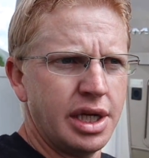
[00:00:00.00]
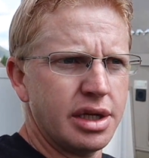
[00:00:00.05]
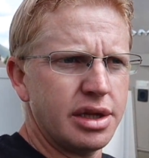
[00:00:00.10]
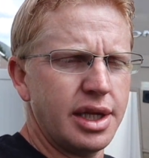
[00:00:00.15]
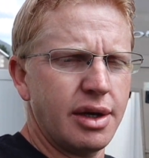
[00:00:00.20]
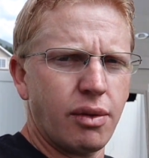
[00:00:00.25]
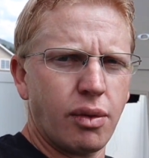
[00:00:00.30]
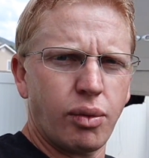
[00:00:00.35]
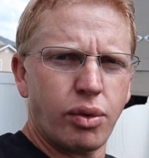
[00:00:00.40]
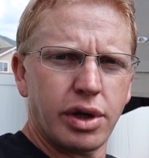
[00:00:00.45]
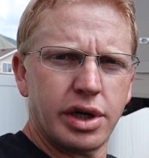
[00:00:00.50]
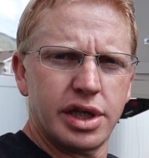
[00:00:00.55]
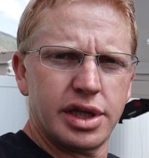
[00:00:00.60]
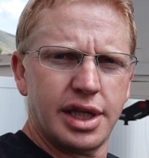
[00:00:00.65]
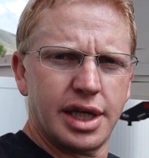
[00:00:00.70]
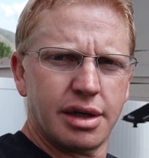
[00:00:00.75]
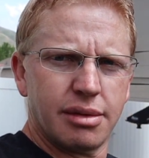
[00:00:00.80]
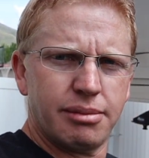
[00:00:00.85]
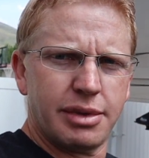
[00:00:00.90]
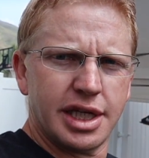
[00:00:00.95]
They were worried
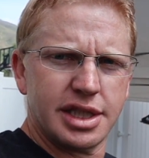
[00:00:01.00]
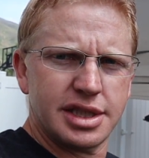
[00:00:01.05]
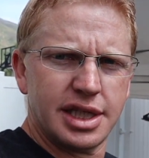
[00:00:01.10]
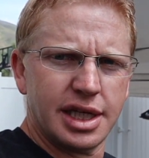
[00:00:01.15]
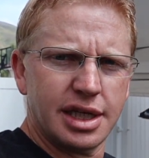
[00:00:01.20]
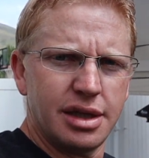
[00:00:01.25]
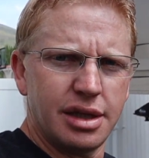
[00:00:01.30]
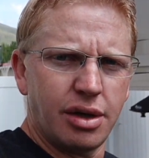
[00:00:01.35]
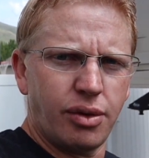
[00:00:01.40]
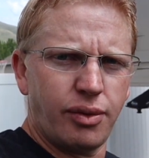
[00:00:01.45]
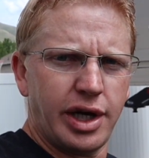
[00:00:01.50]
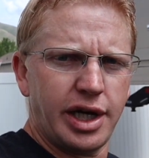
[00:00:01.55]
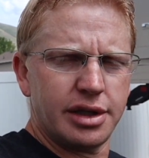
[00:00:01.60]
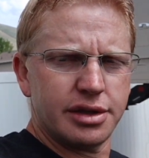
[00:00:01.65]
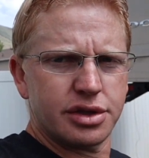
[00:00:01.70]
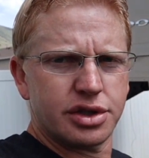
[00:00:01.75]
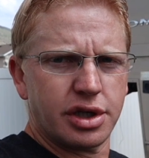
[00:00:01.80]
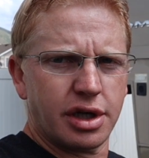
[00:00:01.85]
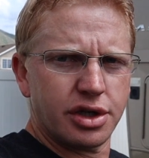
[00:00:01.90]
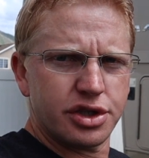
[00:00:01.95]
that it might take a little while to
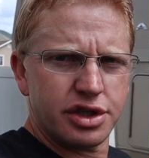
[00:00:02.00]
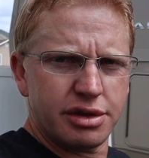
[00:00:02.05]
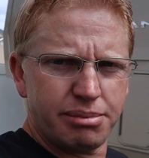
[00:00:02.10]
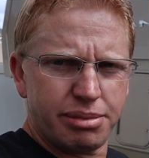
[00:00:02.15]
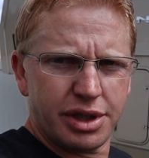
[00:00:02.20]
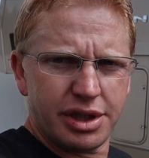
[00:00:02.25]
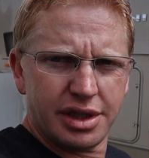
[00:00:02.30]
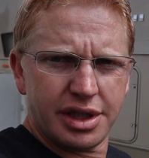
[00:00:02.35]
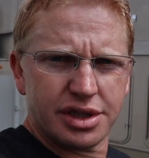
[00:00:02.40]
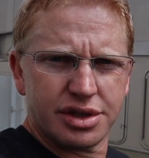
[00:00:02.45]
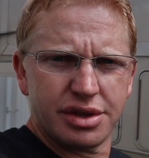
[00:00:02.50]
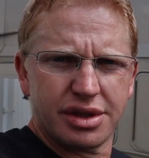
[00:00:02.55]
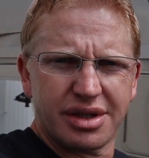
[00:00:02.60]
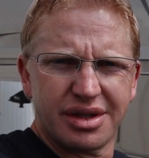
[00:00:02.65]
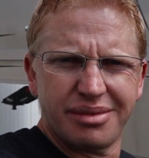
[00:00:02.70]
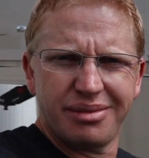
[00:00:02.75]
charge it, but it took,